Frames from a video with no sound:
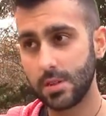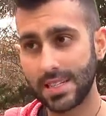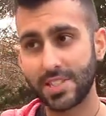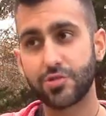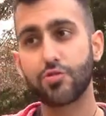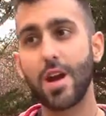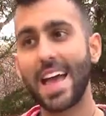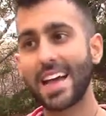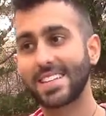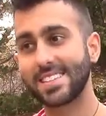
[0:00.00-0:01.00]

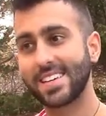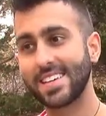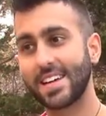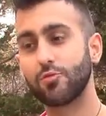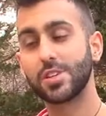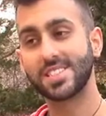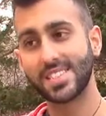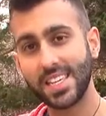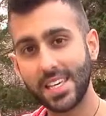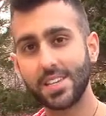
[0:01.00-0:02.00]
attract and
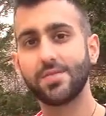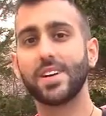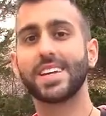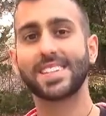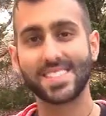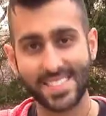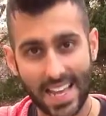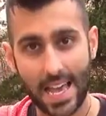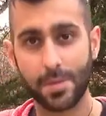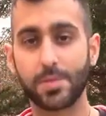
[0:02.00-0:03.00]
receive and
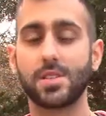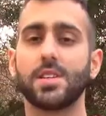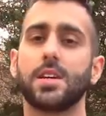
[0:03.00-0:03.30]
accept